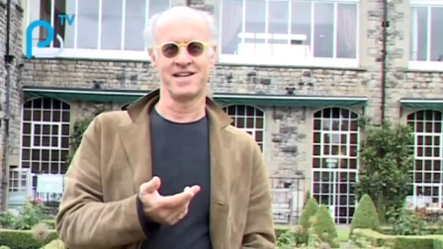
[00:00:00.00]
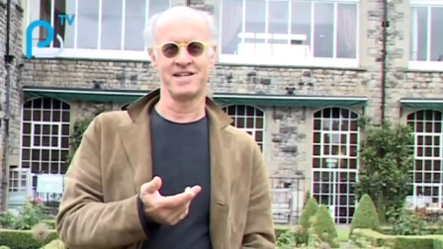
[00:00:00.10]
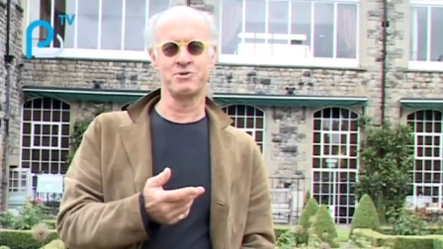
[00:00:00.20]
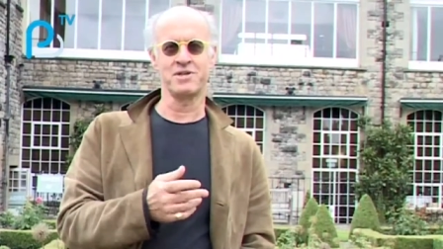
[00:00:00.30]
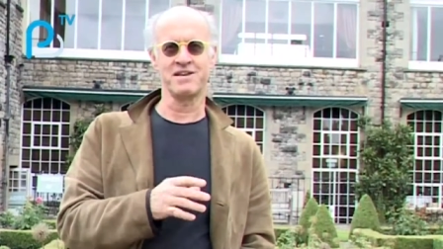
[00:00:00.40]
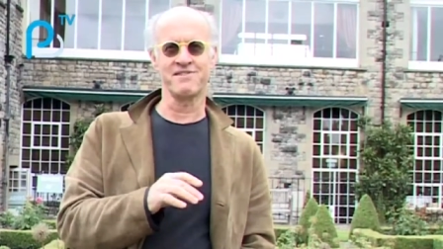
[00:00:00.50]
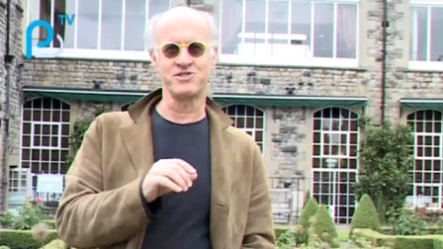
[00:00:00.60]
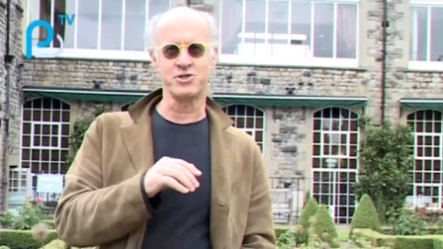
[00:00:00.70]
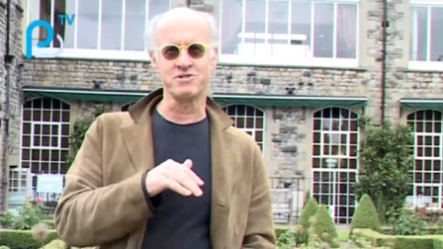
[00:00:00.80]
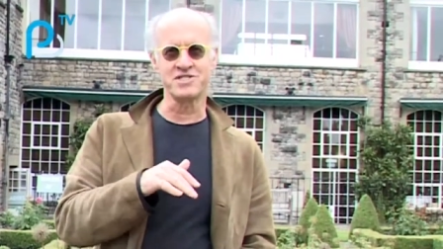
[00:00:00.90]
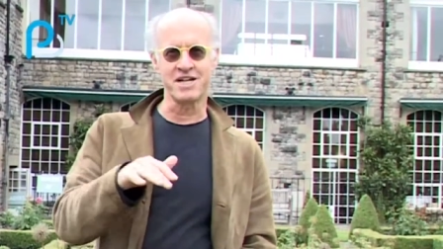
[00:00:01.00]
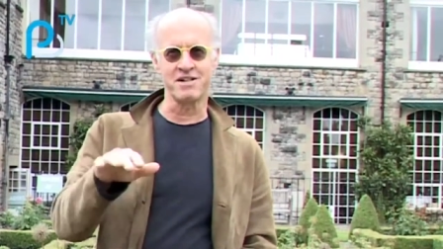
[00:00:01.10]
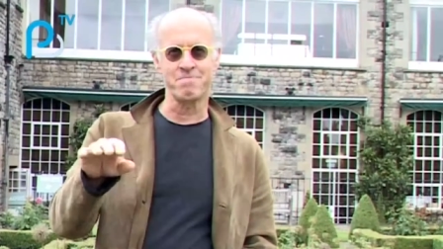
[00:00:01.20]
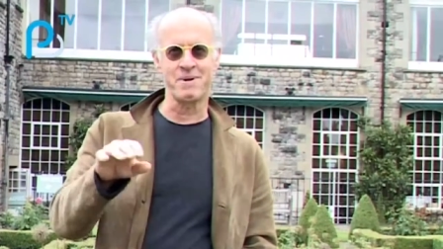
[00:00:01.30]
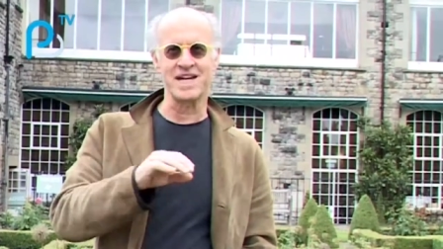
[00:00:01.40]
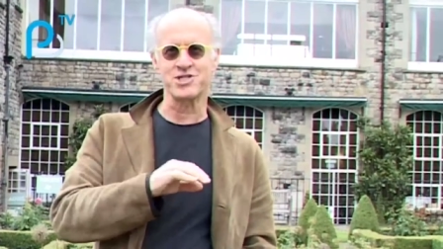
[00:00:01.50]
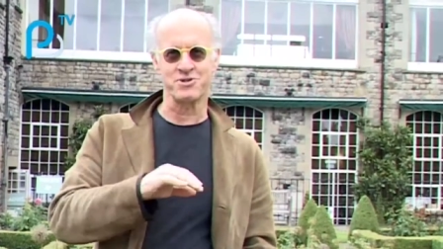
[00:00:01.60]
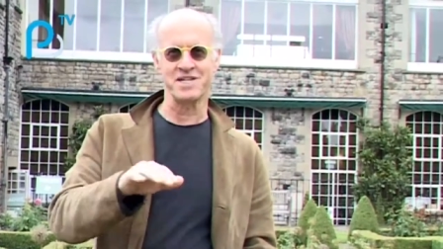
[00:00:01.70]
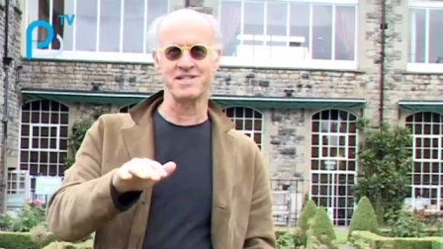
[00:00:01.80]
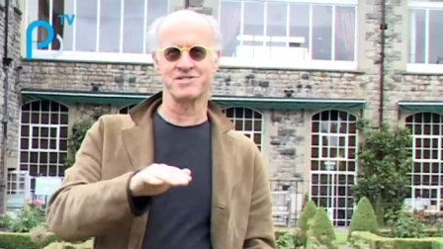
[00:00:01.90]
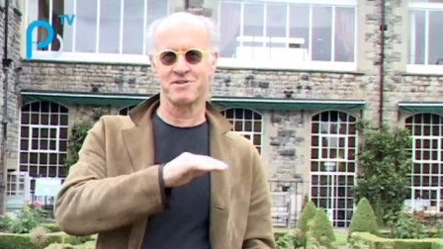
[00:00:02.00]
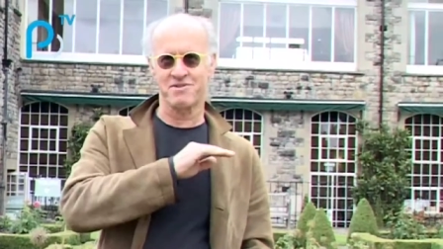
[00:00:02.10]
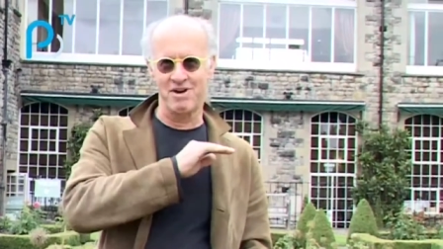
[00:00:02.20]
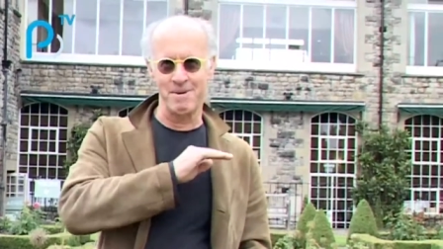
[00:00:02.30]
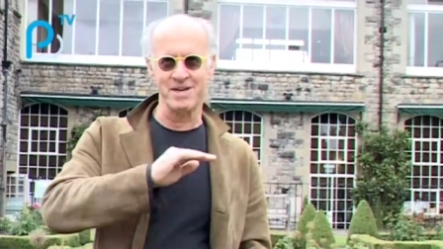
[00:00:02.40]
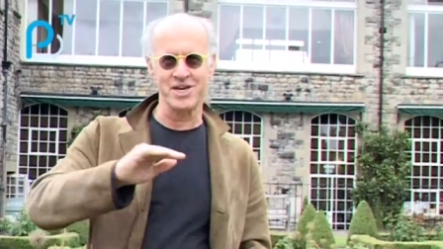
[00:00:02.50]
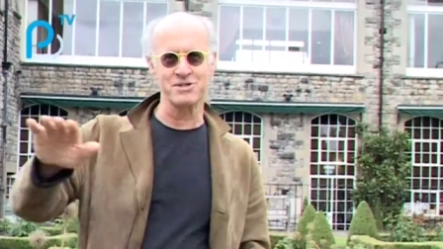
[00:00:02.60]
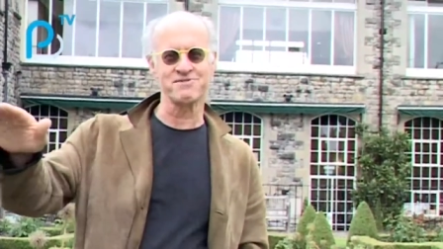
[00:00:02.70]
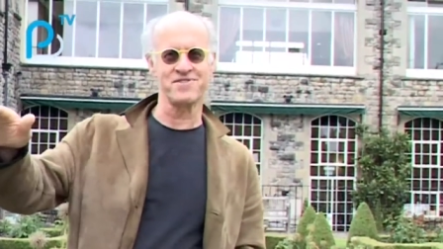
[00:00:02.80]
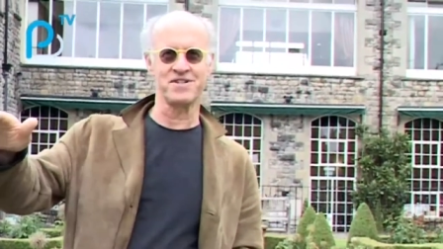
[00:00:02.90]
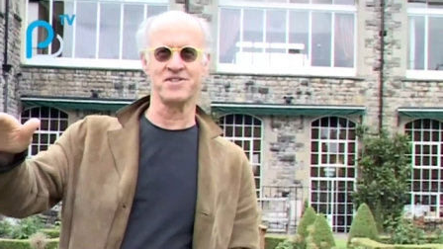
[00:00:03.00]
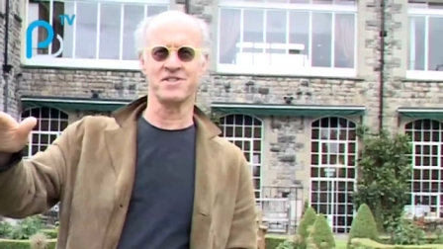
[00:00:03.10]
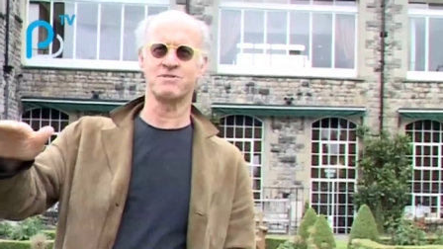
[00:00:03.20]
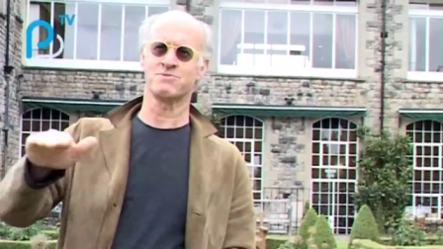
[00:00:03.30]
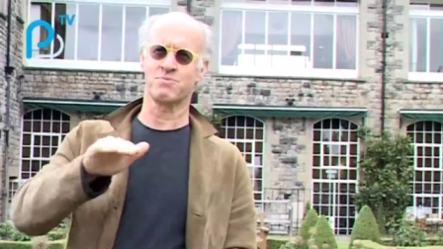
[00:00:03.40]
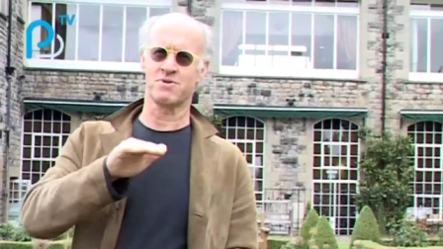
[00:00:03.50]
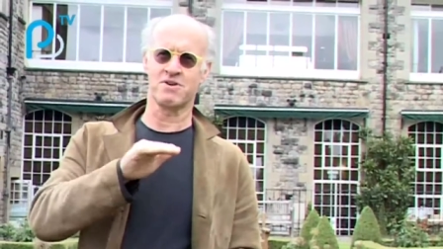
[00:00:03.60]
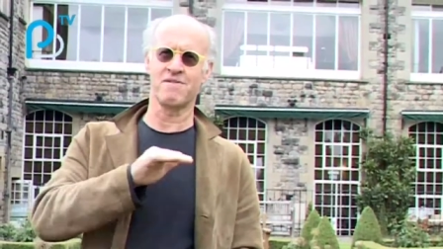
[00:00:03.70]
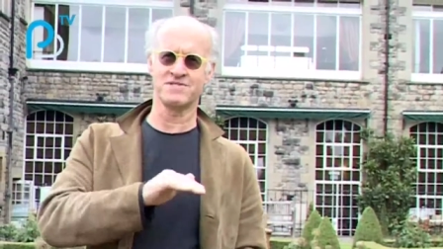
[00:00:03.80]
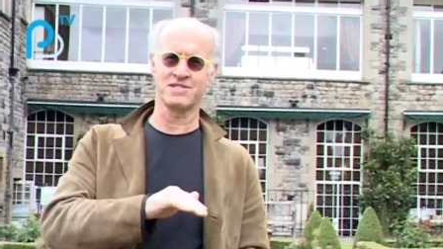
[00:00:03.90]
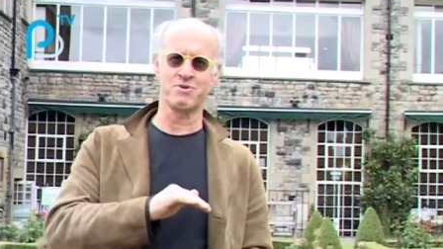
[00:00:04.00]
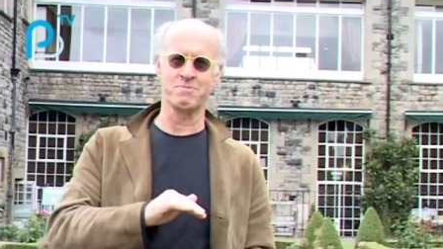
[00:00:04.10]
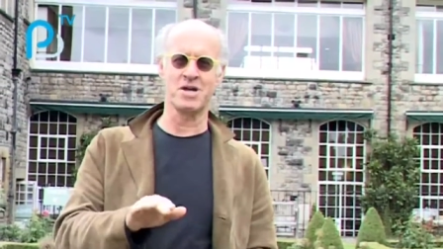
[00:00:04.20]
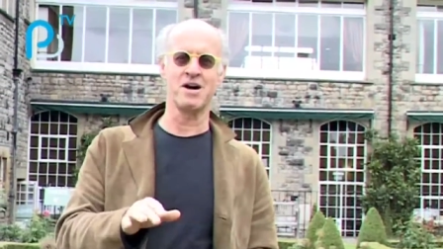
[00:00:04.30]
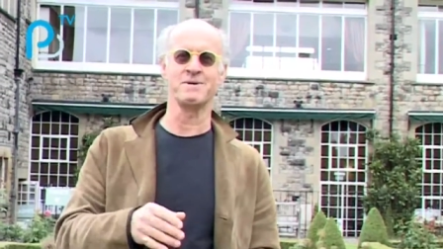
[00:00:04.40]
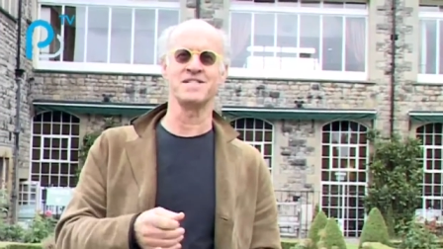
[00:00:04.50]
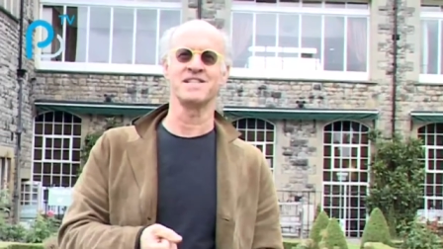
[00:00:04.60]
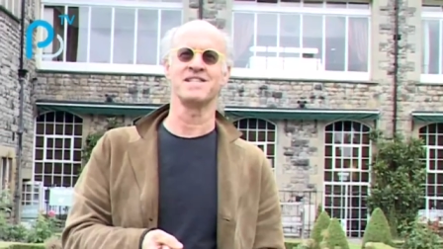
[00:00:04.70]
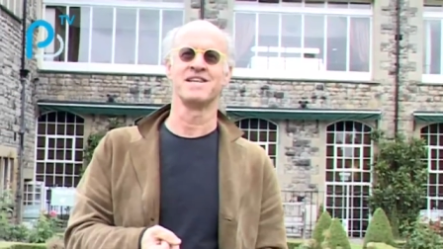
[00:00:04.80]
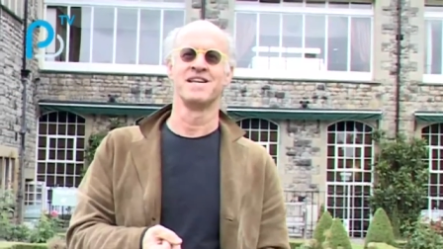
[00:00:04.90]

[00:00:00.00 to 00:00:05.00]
And you think of Duracell battery, sort of the rabbit goes further. This was what obviously the Roman army did.